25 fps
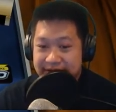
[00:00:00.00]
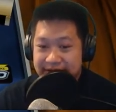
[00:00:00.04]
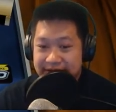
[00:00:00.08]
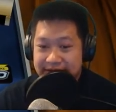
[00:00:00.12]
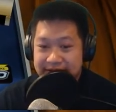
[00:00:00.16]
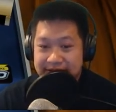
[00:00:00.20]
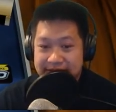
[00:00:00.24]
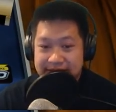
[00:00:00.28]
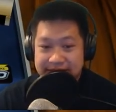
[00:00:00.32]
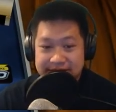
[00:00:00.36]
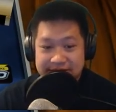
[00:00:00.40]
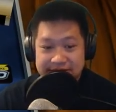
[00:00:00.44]

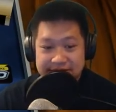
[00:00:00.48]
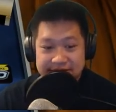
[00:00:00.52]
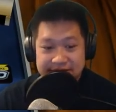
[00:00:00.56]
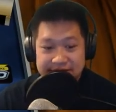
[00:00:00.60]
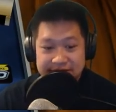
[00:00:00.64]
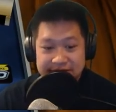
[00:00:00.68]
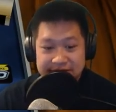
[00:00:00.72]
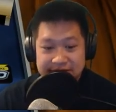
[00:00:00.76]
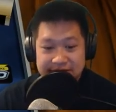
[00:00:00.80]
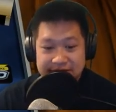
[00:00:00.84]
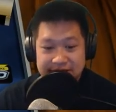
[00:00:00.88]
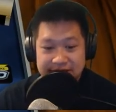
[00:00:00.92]

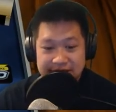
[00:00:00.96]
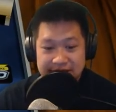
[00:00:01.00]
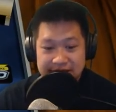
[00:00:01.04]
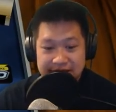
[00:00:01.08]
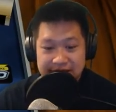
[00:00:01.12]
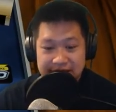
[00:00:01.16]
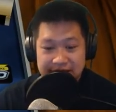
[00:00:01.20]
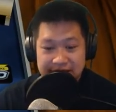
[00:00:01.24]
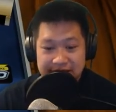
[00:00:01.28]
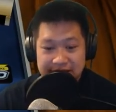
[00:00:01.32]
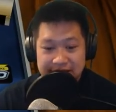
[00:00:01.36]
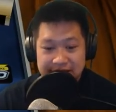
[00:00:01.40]

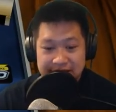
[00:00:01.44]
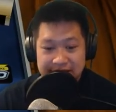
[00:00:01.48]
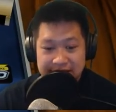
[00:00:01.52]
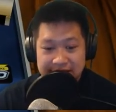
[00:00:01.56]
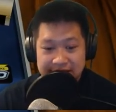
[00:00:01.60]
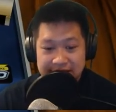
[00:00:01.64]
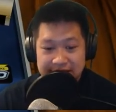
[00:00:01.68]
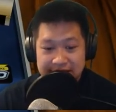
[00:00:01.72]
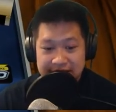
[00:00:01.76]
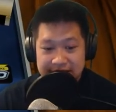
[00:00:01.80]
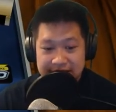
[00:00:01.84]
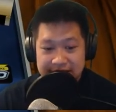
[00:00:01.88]

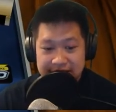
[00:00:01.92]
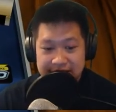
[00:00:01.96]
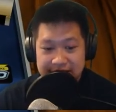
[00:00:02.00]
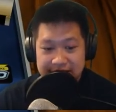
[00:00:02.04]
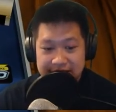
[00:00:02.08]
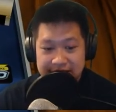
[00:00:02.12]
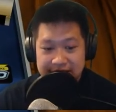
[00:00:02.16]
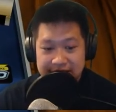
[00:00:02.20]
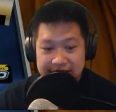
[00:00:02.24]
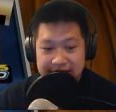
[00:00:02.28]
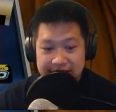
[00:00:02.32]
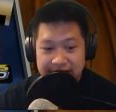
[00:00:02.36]

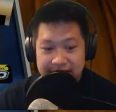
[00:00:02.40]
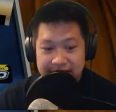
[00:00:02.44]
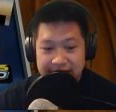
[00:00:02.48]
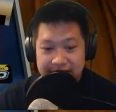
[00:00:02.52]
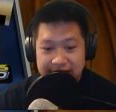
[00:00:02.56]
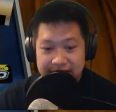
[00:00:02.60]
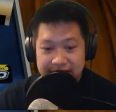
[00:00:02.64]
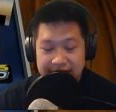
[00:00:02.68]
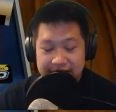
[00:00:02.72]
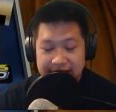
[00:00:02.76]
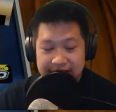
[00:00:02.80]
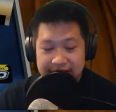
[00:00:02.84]

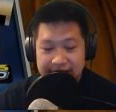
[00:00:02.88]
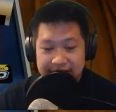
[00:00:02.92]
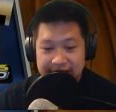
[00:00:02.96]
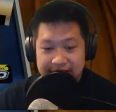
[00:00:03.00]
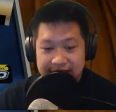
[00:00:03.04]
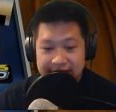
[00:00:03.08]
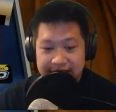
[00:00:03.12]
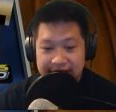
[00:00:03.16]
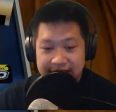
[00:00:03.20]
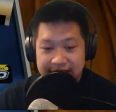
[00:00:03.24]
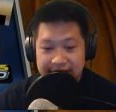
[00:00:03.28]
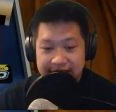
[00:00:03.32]

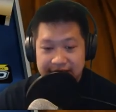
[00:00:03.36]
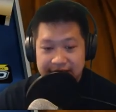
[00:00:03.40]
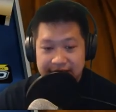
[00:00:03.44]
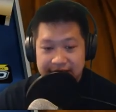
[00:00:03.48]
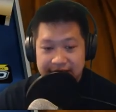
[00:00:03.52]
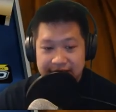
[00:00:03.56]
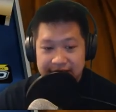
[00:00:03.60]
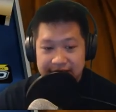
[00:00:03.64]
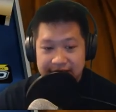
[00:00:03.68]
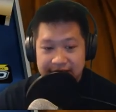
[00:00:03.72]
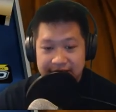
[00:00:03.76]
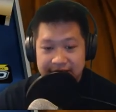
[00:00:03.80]

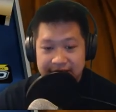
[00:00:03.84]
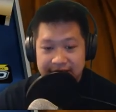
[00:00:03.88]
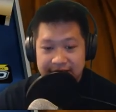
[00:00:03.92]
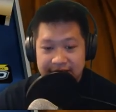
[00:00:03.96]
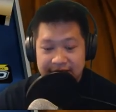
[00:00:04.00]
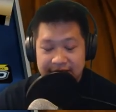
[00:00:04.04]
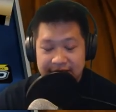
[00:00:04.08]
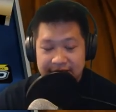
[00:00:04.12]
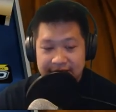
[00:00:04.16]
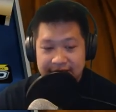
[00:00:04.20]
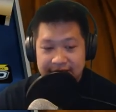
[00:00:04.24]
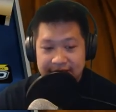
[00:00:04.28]

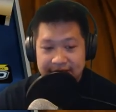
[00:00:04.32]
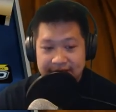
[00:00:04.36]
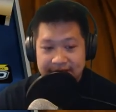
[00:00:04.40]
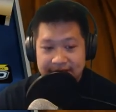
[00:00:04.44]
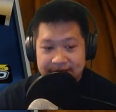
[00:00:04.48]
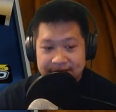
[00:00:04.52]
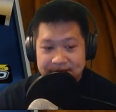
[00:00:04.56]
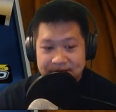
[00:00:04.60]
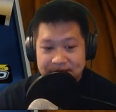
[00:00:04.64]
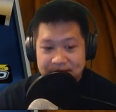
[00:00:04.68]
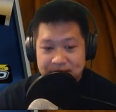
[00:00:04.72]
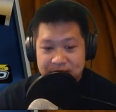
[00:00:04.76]

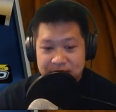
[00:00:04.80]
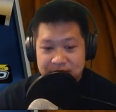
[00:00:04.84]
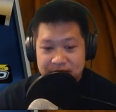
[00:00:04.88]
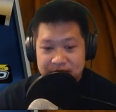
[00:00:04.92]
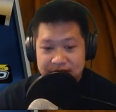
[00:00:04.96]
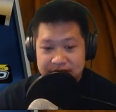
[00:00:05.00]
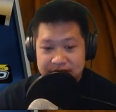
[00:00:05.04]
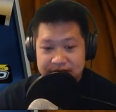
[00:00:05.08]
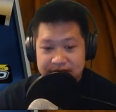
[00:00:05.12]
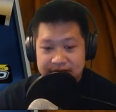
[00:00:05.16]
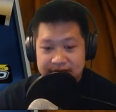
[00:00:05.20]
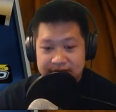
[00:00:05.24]

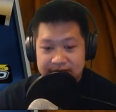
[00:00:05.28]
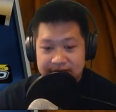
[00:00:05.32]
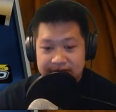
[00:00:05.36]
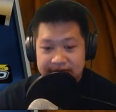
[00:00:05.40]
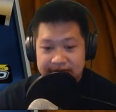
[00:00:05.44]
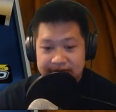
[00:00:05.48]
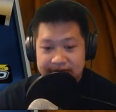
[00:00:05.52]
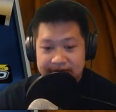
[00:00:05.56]
No one is speaking in this clip.